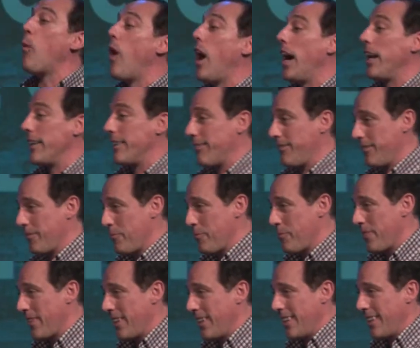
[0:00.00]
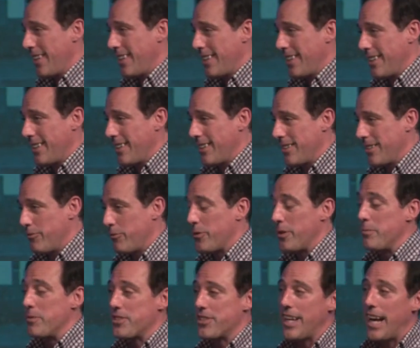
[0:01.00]
want
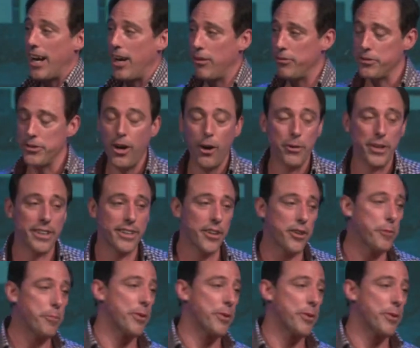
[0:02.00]
for themselves, knowing the